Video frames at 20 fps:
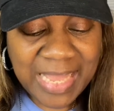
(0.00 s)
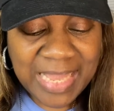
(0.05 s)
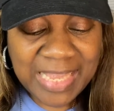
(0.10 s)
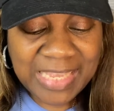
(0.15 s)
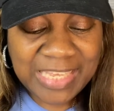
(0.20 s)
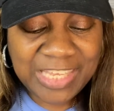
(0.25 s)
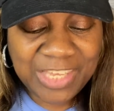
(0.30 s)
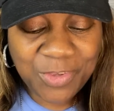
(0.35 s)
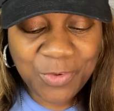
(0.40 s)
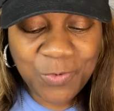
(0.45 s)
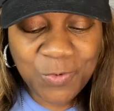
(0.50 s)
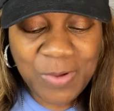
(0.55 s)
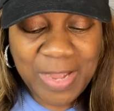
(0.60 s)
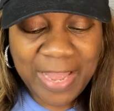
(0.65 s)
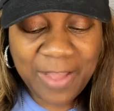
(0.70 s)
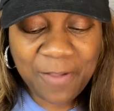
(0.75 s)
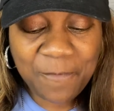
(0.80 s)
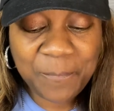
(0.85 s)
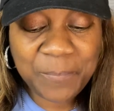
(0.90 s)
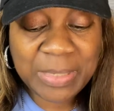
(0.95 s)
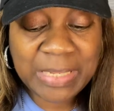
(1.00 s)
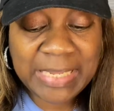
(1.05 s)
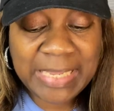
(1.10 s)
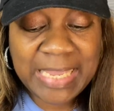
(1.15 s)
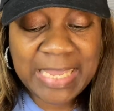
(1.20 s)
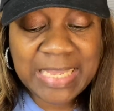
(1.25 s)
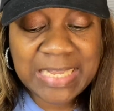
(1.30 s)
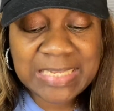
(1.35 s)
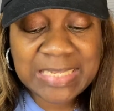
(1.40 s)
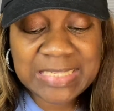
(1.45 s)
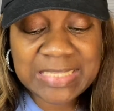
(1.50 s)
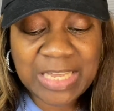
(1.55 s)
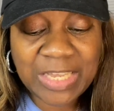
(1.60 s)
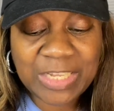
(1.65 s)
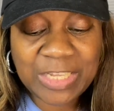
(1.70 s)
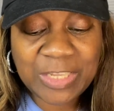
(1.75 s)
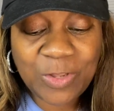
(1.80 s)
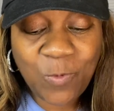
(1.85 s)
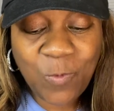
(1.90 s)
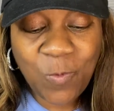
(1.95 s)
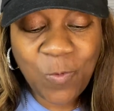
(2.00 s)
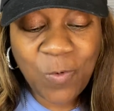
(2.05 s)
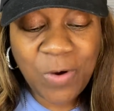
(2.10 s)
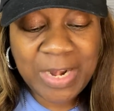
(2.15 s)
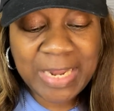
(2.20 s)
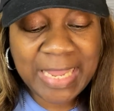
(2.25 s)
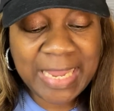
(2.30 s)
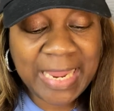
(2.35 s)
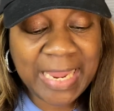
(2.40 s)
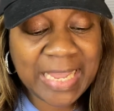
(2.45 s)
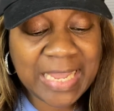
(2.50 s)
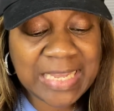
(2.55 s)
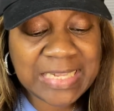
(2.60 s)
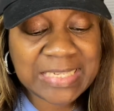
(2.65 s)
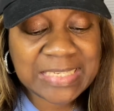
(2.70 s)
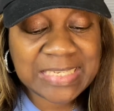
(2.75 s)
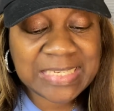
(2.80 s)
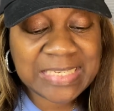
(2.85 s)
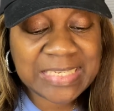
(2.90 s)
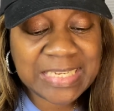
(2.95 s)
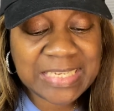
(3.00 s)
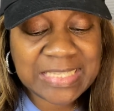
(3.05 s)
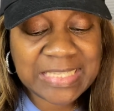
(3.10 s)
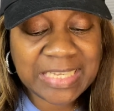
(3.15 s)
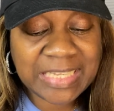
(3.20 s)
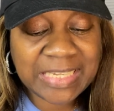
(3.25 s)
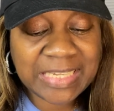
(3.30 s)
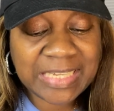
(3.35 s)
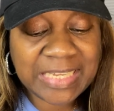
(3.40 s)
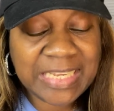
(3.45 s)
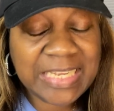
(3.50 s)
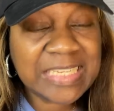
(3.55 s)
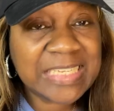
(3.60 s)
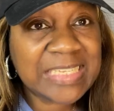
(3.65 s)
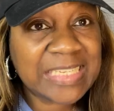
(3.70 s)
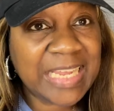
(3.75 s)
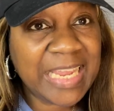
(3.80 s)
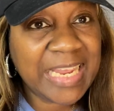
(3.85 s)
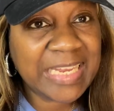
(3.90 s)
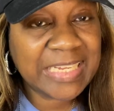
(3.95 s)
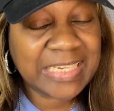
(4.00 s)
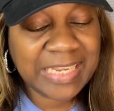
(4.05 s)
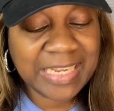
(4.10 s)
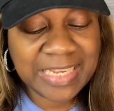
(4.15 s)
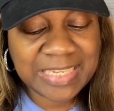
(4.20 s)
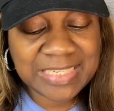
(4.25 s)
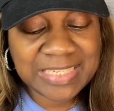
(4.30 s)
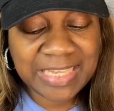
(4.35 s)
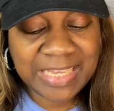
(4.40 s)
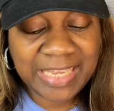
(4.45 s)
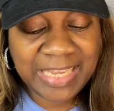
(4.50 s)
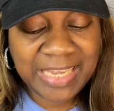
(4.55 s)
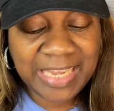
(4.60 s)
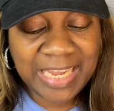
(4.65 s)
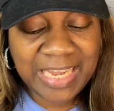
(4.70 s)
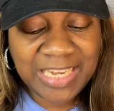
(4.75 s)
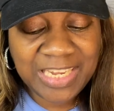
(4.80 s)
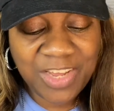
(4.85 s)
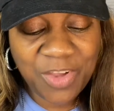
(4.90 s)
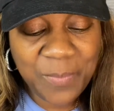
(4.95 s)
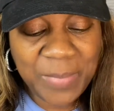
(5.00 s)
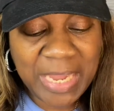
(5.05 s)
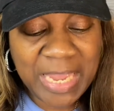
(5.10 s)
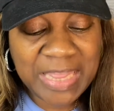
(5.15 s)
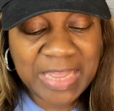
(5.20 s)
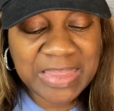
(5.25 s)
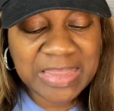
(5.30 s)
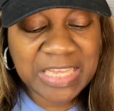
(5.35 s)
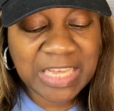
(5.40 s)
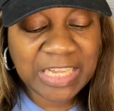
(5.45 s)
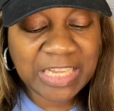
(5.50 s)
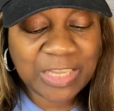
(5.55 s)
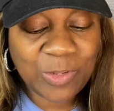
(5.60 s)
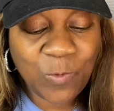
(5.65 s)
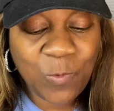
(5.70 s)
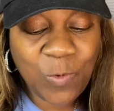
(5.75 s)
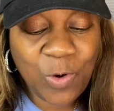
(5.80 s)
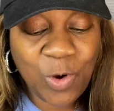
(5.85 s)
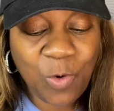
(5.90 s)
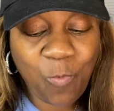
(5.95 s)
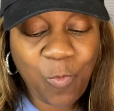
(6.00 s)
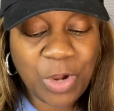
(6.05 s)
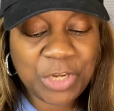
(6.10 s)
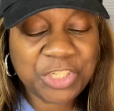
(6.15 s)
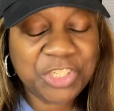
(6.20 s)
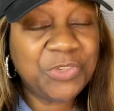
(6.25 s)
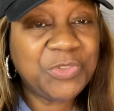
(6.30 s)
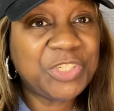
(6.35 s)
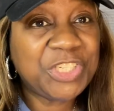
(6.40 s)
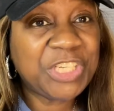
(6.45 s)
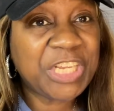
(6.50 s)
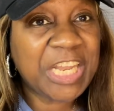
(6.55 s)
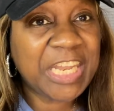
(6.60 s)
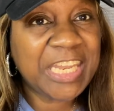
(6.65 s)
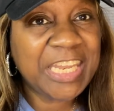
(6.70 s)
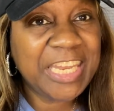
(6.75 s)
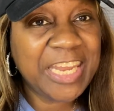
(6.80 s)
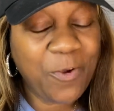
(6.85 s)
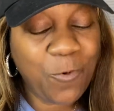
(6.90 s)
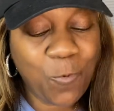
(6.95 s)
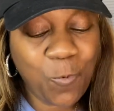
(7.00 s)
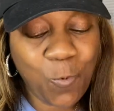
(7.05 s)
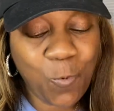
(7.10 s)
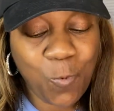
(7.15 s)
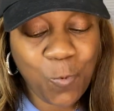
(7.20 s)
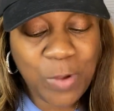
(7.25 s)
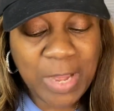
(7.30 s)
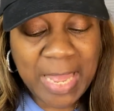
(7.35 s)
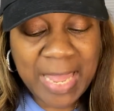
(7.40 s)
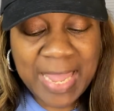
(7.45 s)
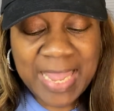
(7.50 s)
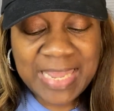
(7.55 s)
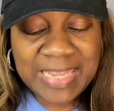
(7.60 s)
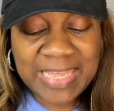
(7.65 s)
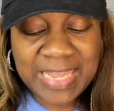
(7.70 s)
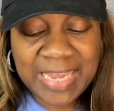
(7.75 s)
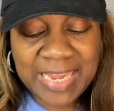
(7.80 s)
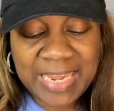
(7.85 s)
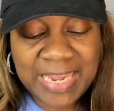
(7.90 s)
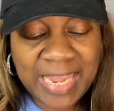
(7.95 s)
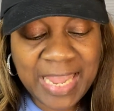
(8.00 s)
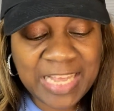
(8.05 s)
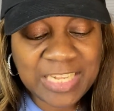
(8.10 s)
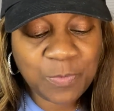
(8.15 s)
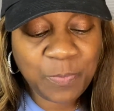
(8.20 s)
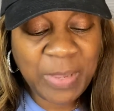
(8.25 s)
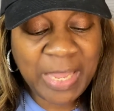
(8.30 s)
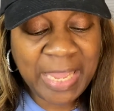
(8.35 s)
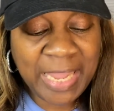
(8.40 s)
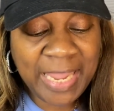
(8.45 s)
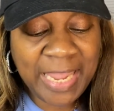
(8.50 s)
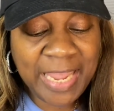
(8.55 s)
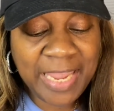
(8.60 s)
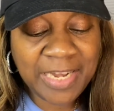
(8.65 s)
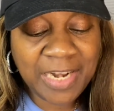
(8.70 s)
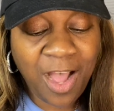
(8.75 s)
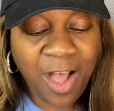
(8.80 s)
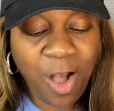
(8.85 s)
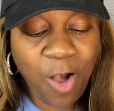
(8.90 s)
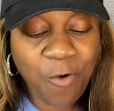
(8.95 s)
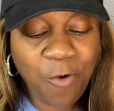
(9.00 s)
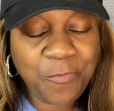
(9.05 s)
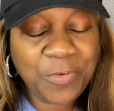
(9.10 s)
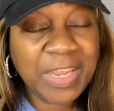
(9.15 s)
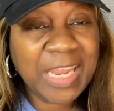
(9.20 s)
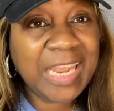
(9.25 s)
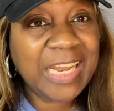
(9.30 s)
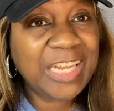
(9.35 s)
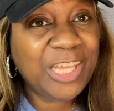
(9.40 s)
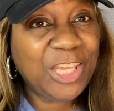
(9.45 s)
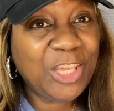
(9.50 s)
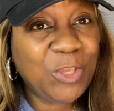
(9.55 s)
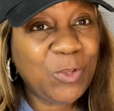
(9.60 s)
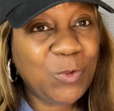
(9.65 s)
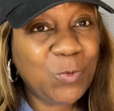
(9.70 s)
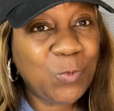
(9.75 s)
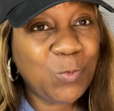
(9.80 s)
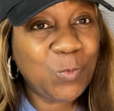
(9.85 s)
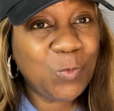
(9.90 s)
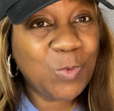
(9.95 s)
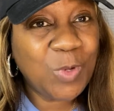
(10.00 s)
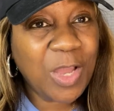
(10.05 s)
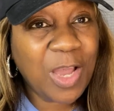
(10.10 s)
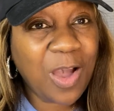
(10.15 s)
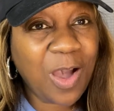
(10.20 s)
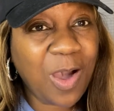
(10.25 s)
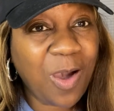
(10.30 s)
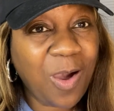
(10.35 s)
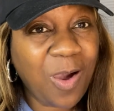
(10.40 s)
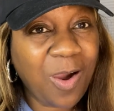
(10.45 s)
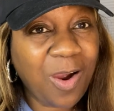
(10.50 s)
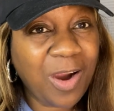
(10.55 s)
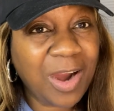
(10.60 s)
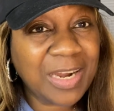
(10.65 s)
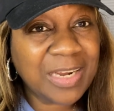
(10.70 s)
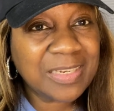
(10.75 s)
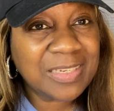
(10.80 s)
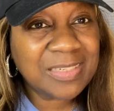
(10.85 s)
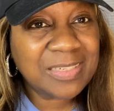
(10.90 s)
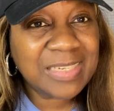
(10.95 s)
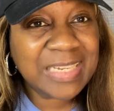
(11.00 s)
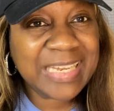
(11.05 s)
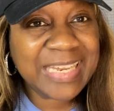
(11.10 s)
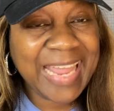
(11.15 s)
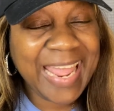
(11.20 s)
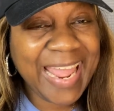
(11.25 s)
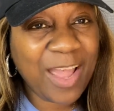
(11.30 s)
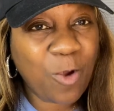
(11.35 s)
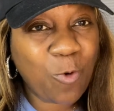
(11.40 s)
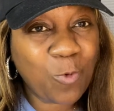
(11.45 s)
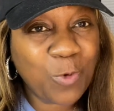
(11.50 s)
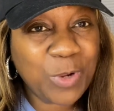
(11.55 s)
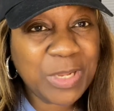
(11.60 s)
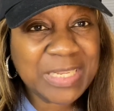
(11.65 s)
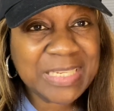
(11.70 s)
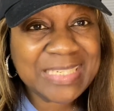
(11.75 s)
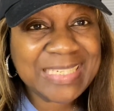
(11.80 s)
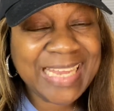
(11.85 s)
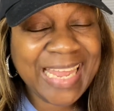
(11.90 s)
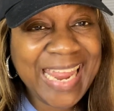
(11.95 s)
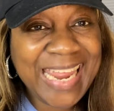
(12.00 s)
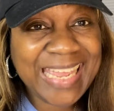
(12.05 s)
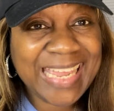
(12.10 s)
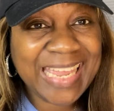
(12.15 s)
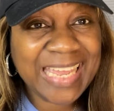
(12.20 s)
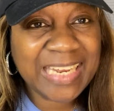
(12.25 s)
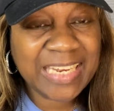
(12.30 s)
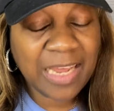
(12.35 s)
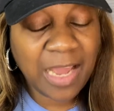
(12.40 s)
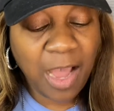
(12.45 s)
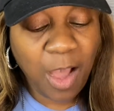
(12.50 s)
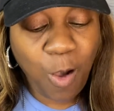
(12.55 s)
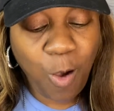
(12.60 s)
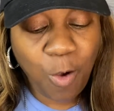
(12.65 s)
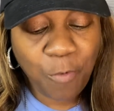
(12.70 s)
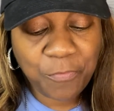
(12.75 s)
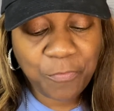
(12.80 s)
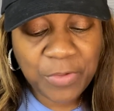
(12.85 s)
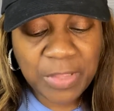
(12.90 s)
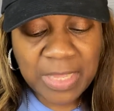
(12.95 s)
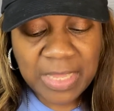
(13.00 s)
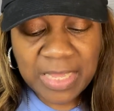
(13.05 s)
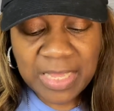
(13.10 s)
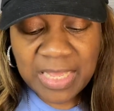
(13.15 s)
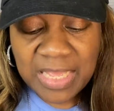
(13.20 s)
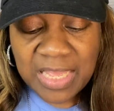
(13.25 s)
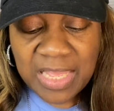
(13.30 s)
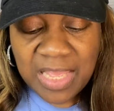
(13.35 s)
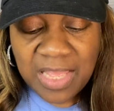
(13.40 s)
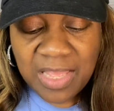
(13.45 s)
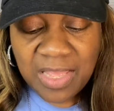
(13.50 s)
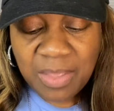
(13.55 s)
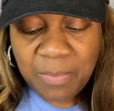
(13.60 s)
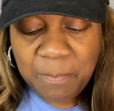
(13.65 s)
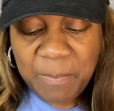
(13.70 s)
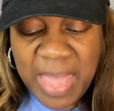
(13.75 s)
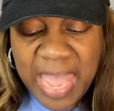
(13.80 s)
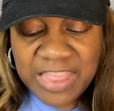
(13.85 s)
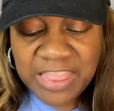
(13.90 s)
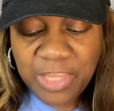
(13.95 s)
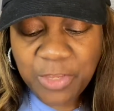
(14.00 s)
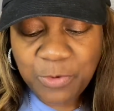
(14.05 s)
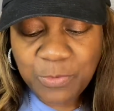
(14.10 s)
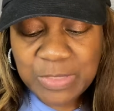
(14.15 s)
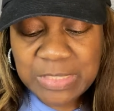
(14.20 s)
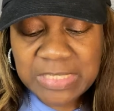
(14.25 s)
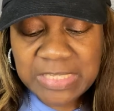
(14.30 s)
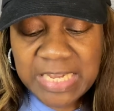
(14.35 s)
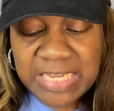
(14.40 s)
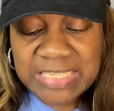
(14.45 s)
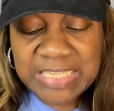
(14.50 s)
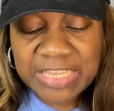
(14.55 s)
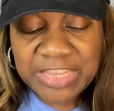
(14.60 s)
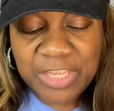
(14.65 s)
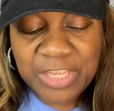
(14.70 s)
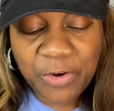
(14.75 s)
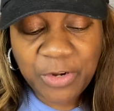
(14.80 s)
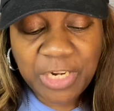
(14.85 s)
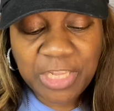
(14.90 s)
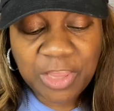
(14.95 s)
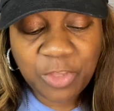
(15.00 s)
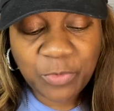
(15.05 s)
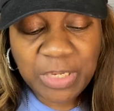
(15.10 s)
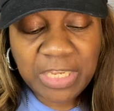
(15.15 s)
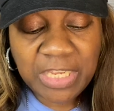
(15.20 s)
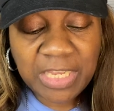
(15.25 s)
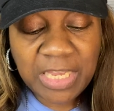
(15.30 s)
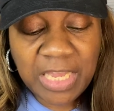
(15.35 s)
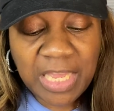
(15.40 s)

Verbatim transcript: You have pleased the Lord and consistently seeked his kingdom, and the Lord wants you to know that it has paid off and you are now taken off. Matthew 6 and 33.